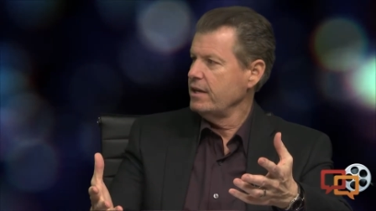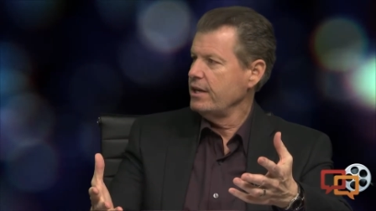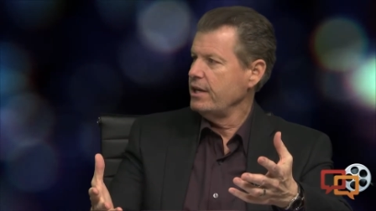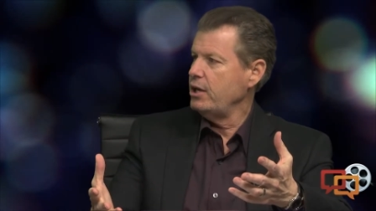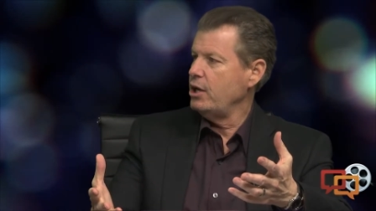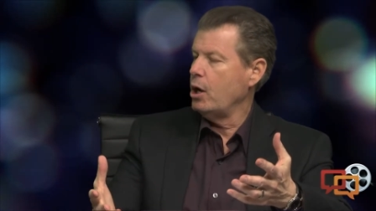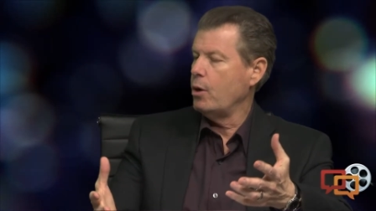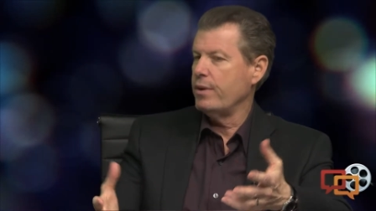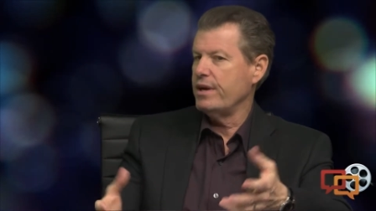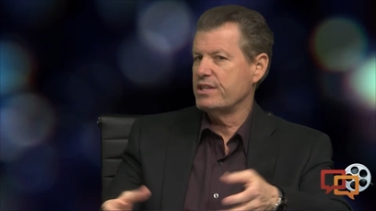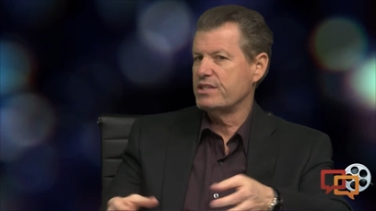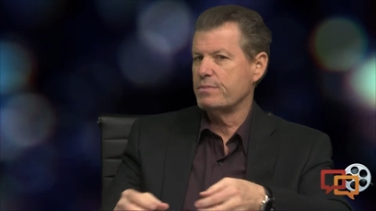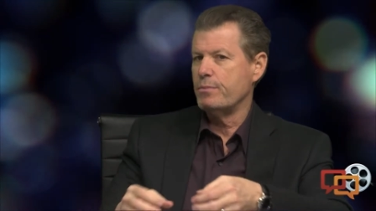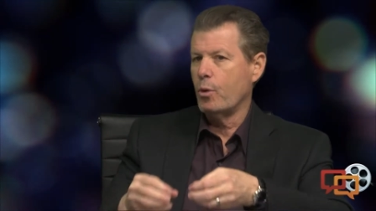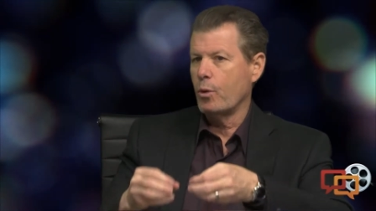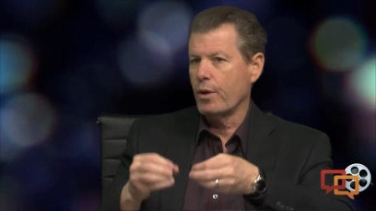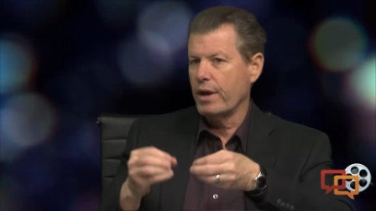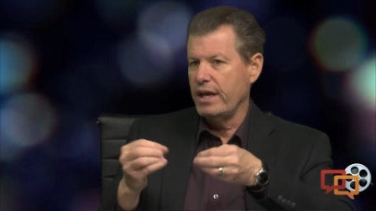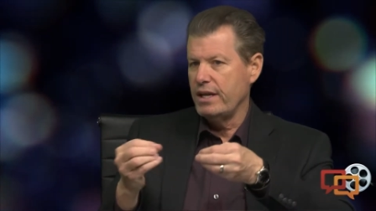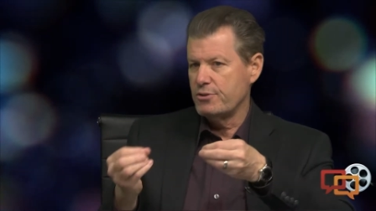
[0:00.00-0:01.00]
You know, it's
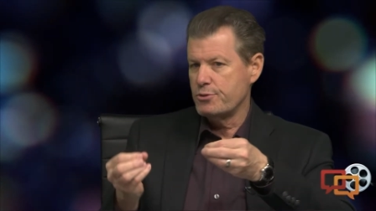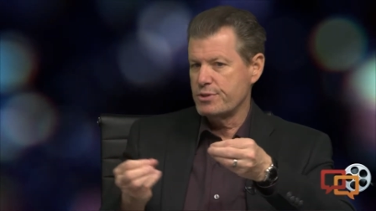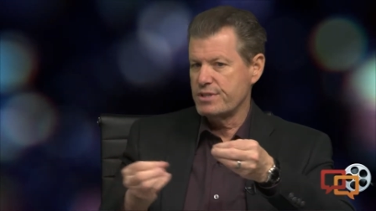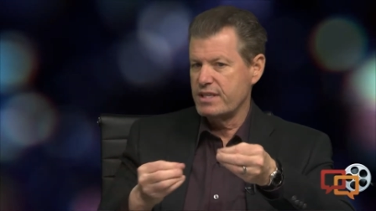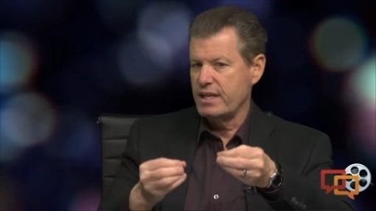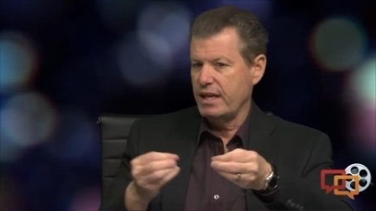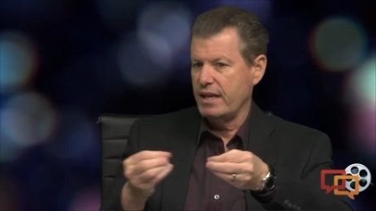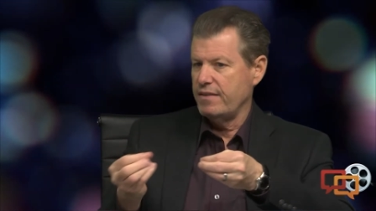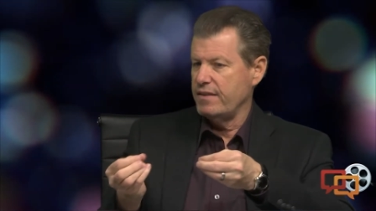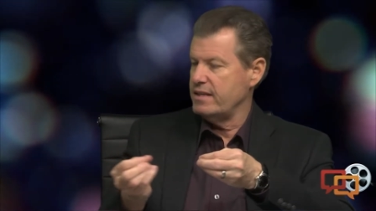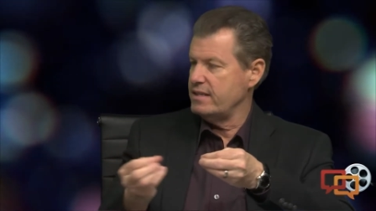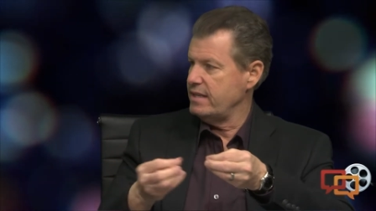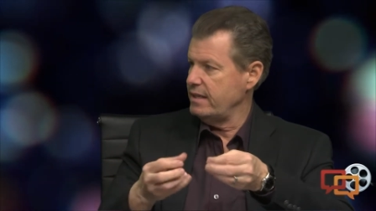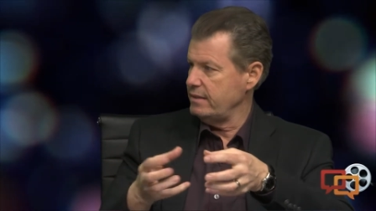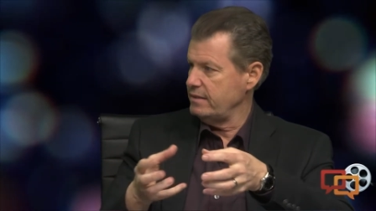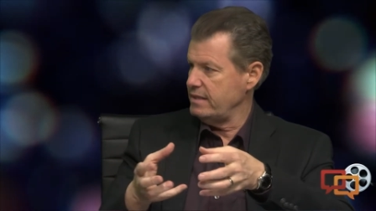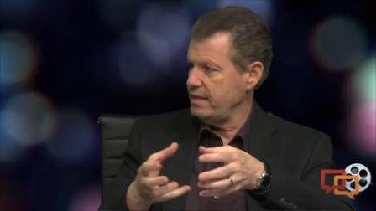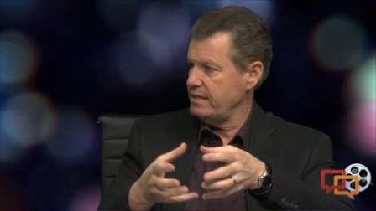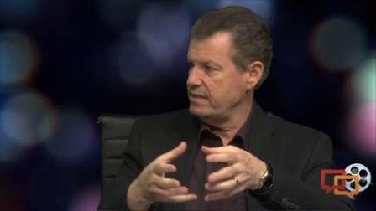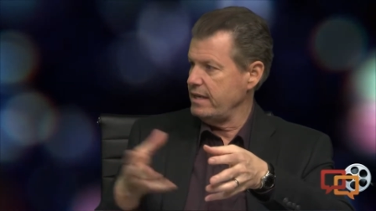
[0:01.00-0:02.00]
more interesting in the
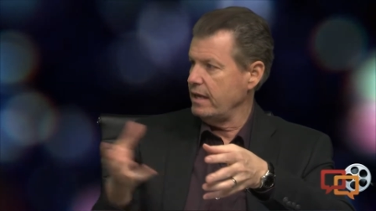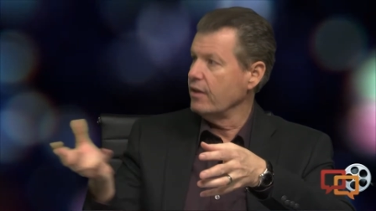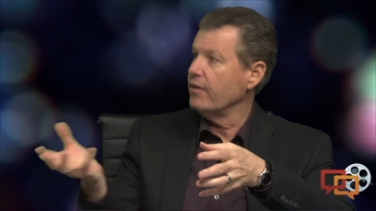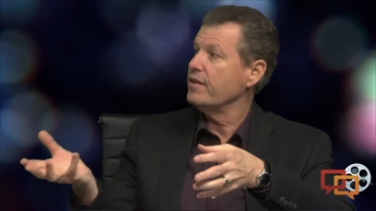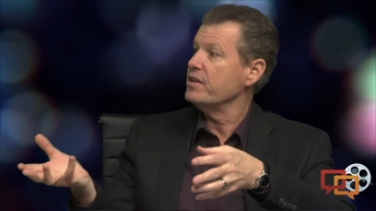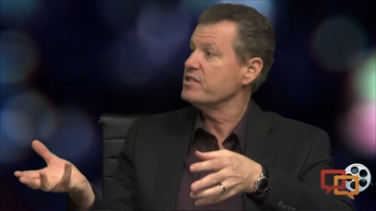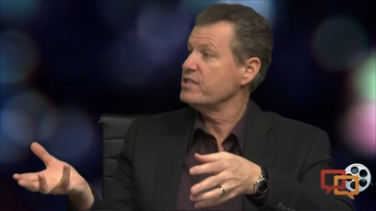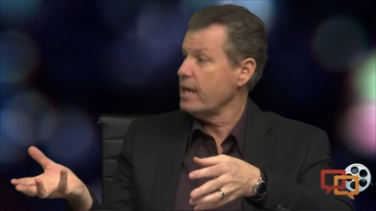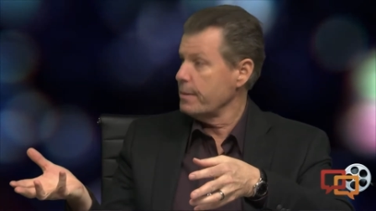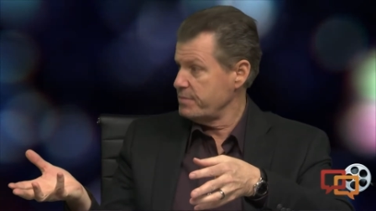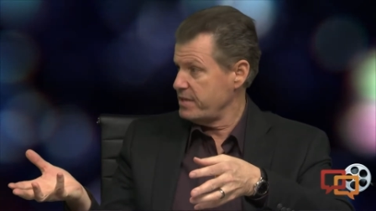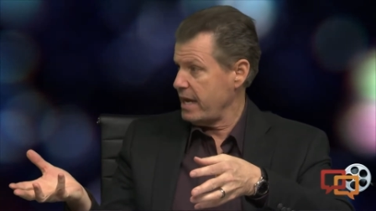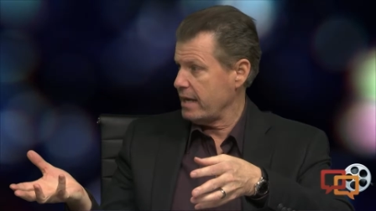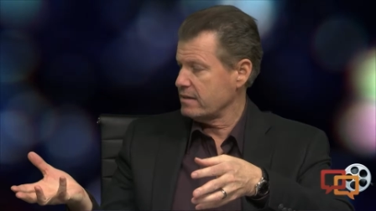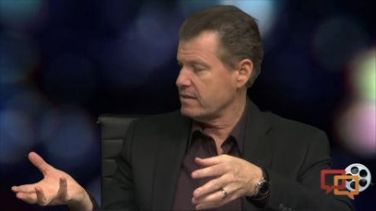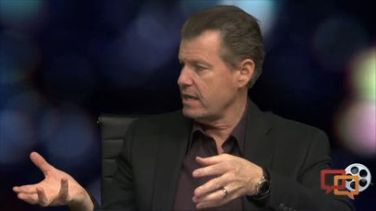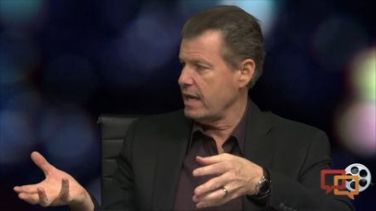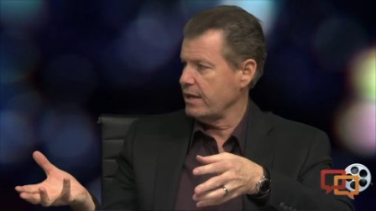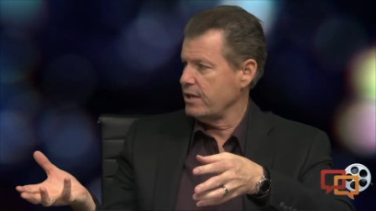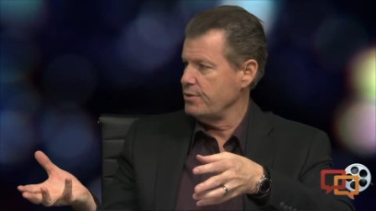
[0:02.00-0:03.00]
detail and the
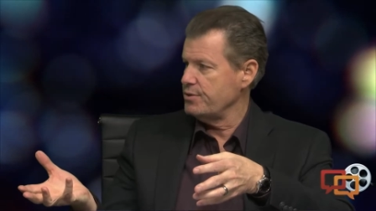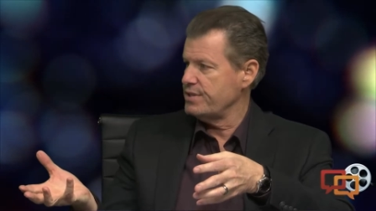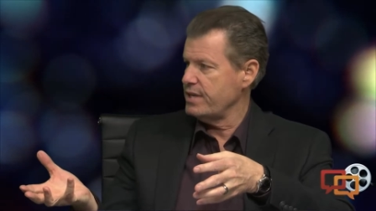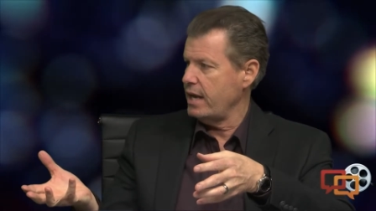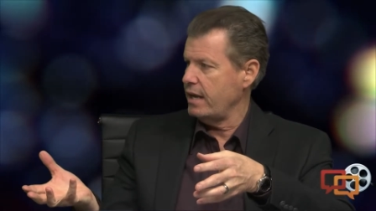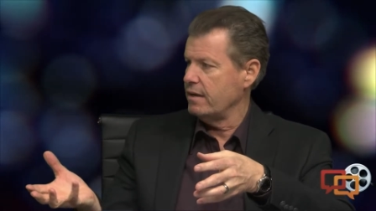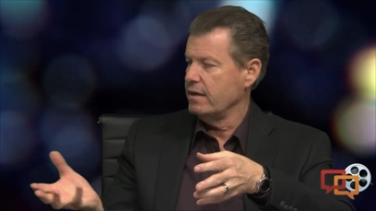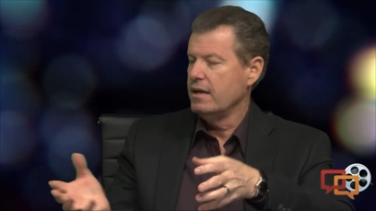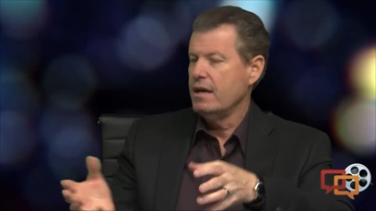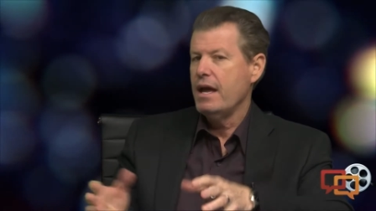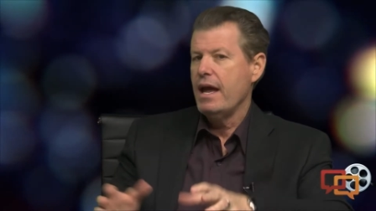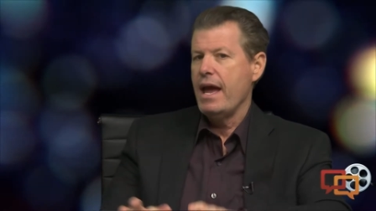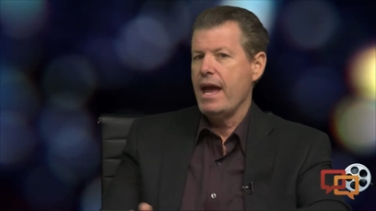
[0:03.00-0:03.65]
subtext, like you said. Right.